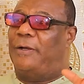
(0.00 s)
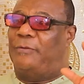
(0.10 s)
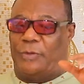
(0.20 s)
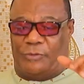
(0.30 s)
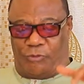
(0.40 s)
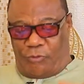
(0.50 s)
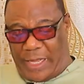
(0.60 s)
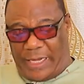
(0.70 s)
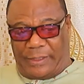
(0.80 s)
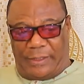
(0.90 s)
God was
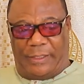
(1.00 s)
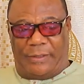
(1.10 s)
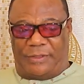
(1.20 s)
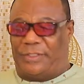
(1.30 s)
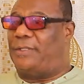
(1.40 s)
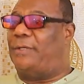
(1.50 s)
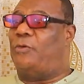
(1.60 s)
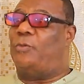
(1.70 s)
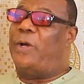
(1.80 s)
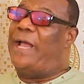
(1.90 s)
right in the
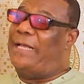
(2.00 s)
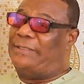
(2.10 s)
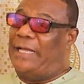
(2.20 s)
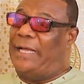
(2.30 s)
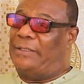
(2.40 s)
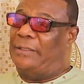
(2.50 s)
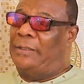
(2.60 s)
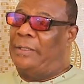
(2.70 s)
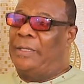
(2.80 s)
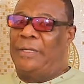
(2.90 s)
sitting room where I sat.
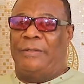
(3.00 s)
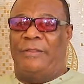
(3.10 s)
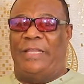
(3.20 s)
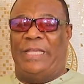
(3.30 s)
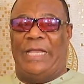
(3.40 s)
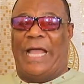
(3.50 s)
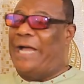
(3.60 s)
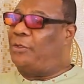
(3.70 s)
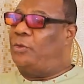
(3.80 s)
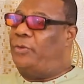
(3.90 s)
The
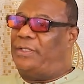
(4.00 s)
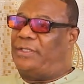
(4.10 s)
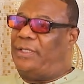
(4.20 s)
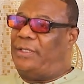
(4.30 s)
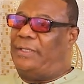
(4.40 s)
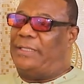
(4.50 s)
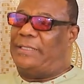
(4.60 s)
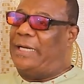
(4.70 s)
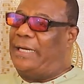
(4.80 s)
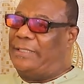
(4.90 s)
accuracy, the
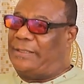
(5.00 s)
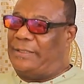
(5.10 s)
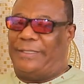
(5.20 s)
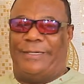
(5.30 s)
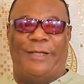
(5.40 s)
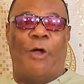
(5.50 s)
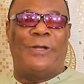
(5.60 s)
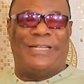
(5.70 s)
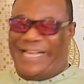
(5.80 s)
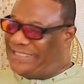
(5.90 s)
tenacity, the
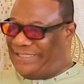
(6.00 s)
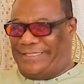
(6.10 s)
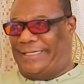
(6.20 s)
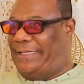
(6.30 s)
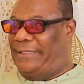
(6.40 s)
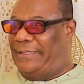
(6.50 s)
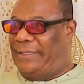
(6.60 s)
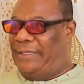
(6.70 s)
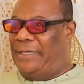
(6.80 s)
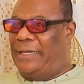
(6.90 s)
audacity,
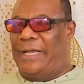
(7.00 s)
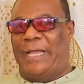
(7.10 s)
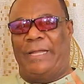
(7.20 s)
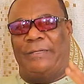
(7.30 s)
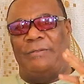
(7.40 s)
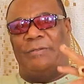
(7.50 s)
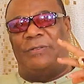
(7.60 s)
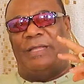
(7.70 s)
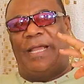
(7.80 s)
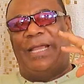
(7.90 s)

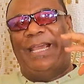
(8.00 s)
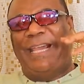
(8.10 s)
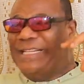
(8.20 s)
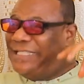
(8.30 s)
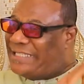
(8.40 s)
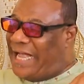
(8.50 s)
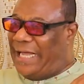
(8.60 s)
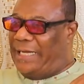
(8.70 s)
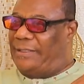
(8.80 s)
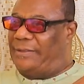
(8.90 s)
and the
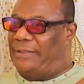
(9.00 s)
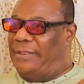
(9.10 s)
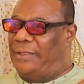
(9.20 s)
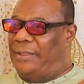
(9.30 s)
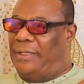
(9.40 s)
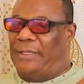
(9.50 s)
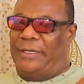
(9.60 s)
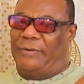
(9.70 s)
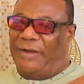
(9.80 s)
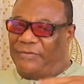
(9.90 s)
insight,
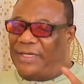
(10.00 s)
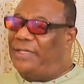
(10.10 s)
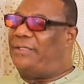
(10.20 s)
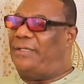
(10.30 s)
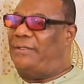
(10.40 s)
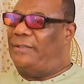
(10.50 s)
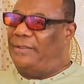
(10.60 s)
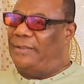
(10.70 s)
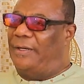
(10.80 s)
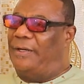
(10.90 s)
the revelation
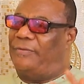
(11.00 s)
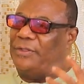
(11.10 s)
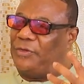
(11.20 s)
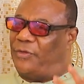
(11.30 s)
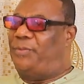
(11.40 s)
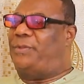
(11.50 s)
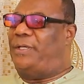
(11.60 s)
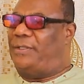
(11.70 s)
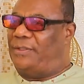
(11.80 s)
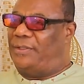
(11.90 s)
of the
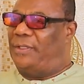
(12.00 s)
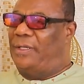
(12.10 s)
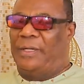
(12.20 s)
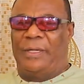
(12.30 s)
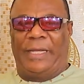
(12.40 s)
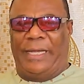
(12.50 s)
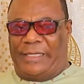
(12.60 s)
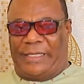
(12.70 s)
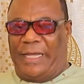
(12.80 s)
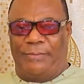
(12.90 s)
scriptures,
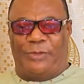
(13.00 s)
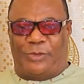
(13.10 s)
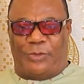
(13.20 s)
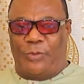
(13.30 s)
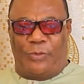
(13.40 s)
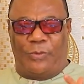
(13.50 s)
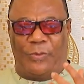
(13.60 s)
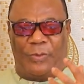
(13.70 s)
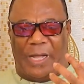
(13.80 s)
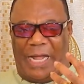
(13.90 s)
it came
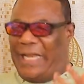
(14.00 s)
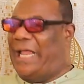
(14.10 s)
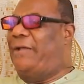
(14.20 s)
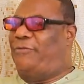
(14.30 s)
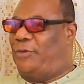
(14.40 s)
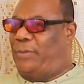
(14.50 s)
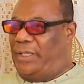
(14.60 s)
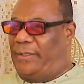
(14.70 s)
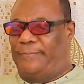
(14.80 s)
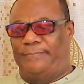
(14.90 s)
so alive to
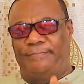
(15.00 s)
me.